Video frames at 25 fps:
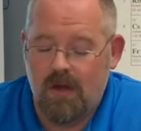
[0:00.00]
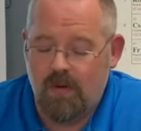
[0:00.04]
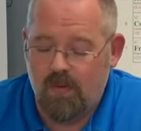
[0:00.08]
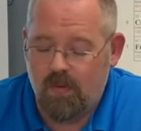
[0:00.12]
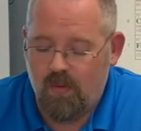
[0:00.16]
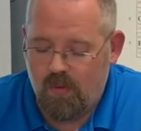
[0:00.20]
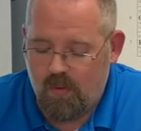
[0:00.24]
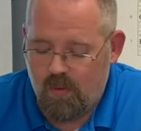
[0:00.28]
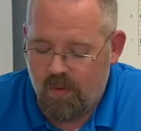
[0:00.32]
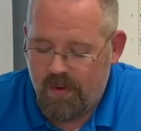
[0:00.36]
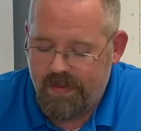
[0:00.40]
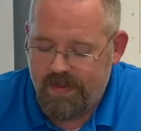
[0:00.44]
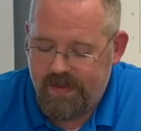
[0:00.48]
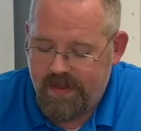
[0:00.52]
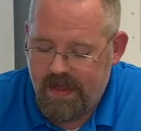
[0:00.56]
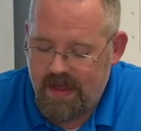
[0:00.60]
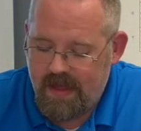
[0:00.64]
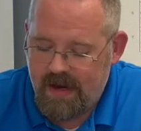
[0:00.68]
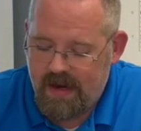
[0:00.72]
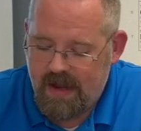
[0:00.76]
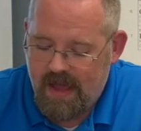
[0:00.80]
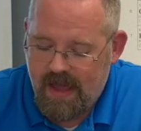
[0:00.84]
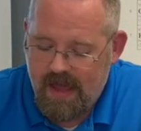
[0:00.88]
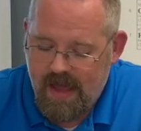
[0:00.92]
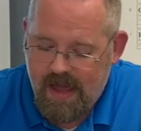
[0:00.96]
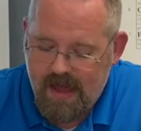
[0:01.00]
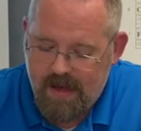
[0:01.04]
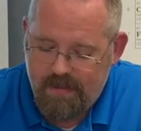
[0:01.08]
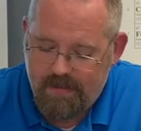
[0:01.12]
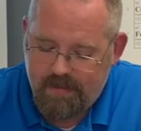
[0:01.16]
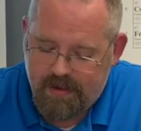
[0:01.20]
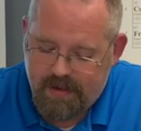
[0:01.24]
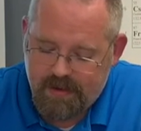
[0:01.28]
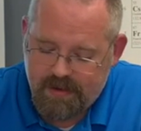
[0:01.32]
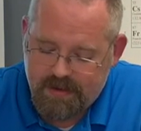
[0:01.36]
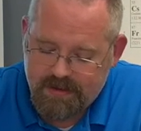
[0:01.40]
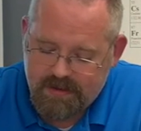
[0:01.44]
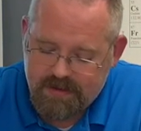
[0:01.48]
Well, when that
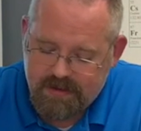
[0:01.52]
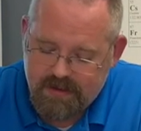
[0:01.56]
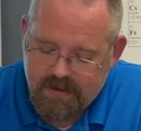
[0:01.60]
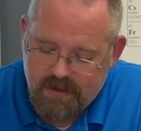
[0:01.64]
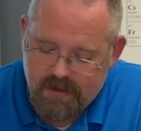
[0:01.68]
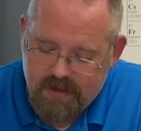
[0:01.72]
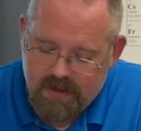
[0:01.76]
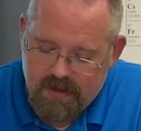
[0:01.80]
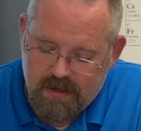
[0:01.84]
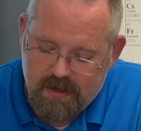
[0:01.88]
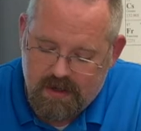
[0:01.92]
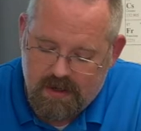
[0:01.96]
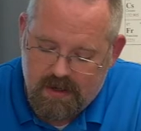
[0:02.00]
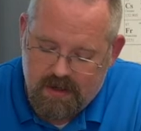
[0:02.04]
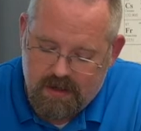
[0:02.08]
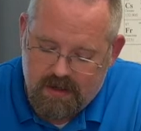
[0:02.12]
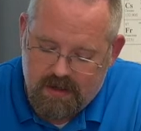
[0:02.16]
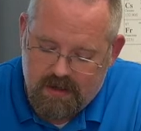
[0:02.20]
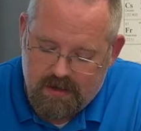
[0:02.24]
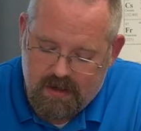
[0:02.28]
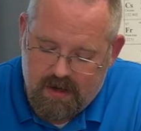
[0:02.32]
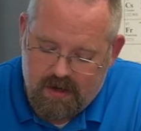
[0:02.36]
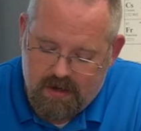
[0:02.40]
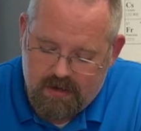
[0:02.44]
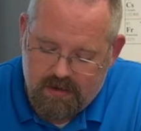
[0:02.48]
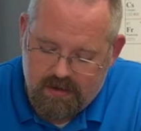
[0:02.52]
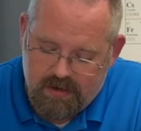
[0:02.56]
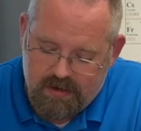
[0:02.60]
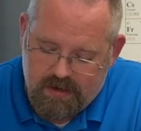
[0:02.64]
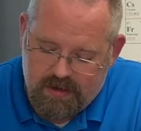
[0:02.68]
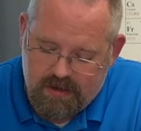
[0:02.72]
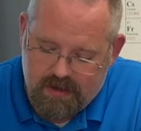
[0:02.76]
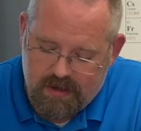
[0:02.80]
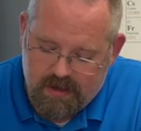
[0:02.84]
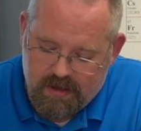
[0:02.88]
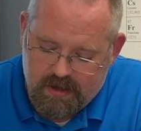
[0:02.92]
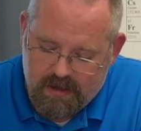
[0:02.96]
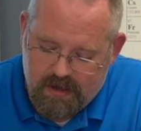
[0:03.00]
happens, not only
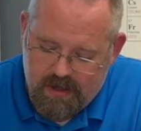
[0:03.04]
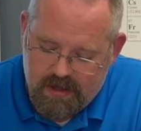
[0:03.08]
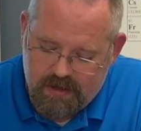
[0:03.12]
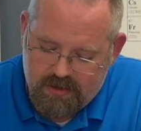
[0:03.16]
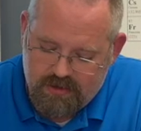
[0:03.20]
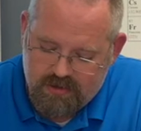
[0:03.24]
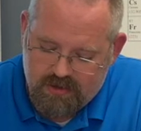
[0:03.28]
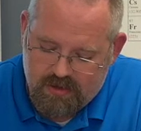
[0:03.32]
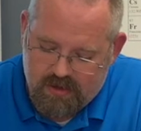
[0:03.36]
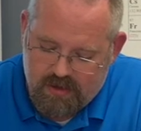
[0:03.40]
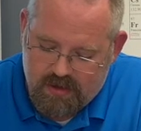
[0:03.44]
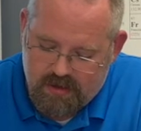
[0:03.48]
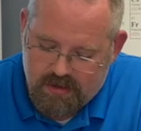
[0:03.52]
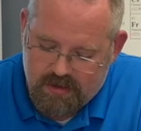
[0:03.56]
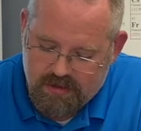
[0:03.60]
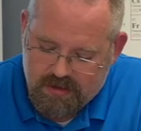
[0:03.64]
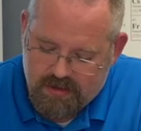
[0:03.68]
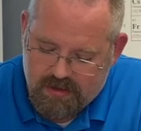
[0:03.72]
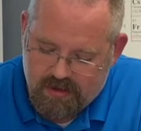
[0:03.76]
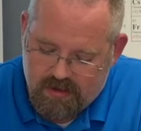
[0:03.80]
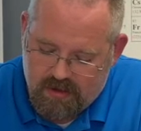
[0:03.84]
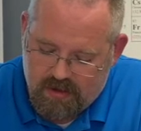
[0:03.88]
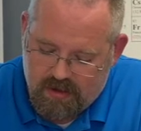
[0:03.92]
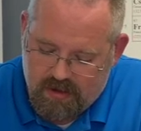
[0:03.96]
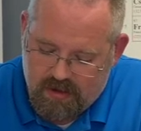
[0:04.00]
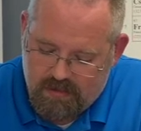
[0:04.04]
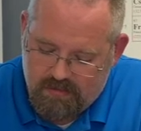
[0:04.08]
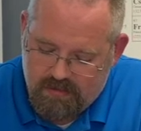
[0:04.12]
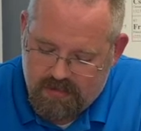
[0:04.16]
the electron is gone,